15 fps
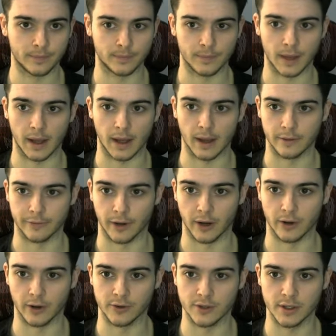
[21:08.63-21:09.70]
The Fire
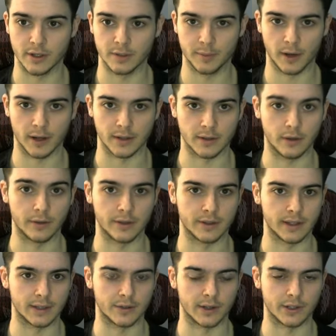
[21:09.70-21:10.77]
Energy is prized. Oh, there's
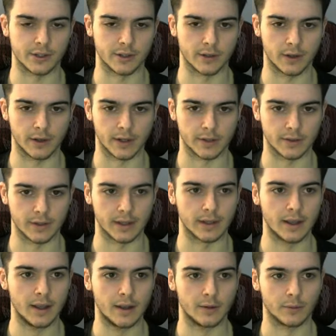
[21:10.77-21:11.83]
Night Stretcher. Okay, so they
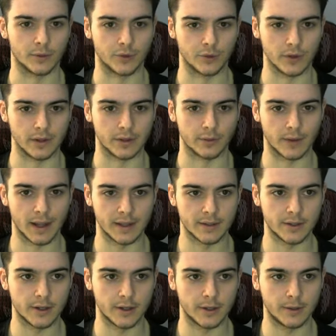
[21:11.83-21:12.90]
retreat their
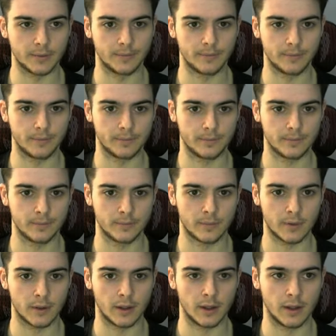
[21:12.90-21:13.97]
Radzard.
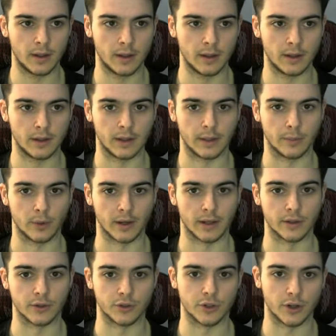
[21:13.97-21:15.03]
They bring in
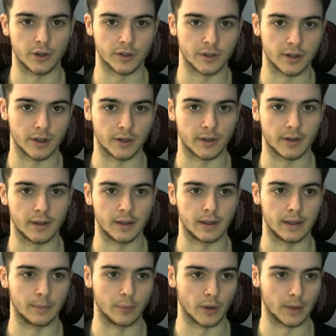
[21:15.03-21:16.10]
their Charizard. They
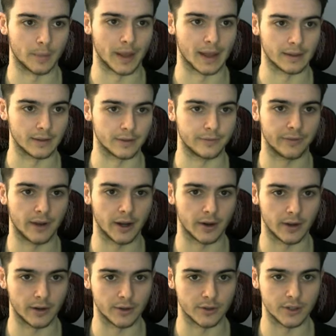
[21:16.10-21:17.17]
bring back this Fire
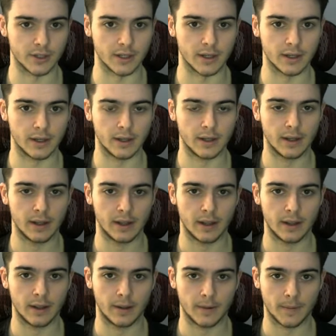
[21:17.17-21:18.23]
Energy.
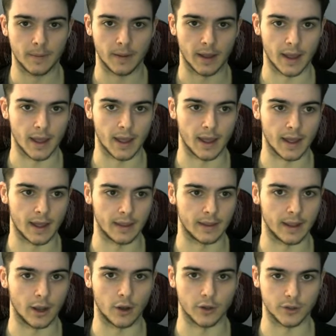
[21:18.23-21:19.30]
And they
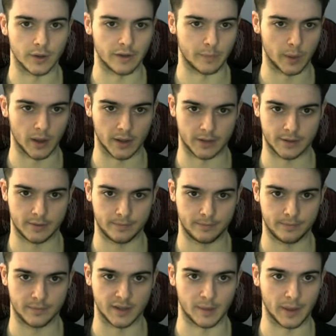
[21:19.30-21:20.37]
also have Boss
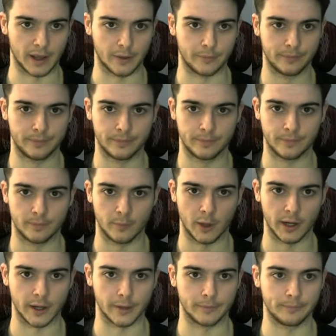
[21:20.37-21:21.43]
somehow. Why
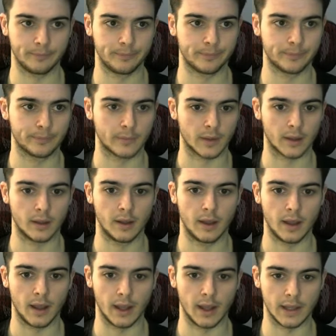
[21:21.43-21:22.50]
not?
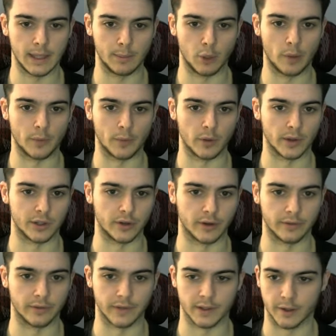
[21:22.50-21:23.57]
And they blow up your Regidrago
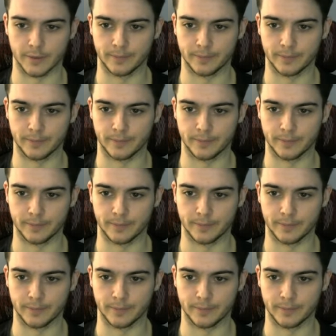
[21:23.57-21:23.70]
V-Star.